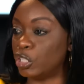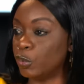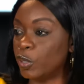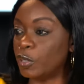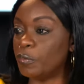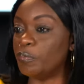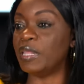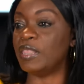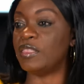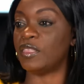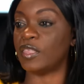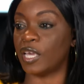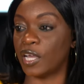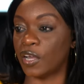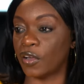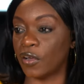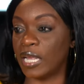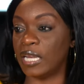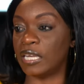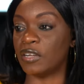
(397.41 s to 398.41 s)
would be
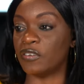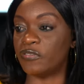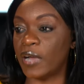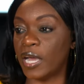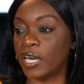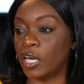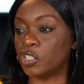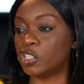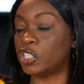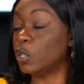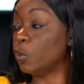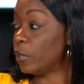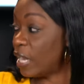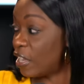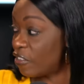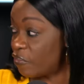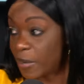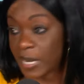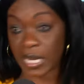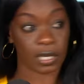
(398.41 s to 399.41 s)
there in the final. She would
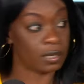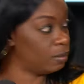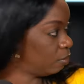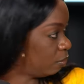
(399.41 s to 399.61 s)
have been.